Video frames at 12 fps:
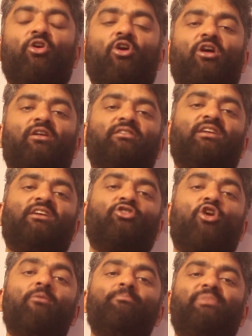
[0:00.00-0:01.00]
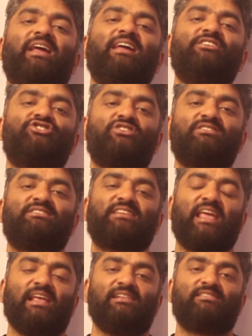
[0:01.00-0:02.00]
or the comprehension
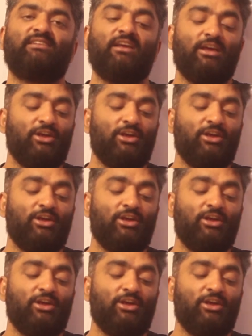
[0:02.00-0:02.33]
skills.